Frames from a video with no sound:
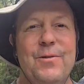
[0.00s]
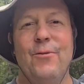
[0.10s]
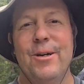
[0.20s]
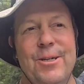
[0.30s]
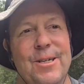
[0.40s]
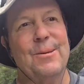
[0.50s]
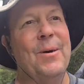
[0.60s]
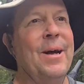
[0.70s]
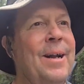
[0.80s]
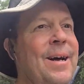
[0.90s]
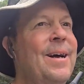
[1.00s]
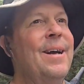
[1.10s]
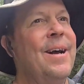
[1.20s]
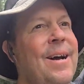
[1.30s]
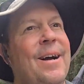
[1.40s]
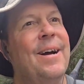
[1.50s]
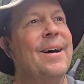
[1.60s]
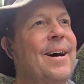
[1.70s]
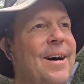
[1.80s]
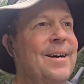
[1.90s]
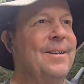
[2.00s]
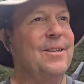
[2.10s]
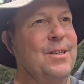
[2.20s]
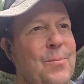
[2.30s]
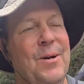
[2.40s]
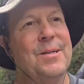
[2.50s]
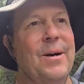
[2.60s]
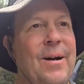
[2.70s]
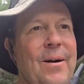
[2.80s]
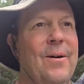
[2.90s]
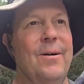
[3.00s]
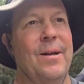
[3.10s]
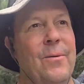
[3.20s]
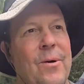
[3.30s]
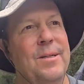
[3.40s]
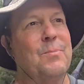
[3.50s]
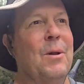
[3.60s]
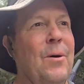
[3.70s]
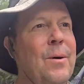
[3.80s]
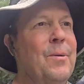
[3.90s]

vicious, man. It just depends on how hard that wind's blowing,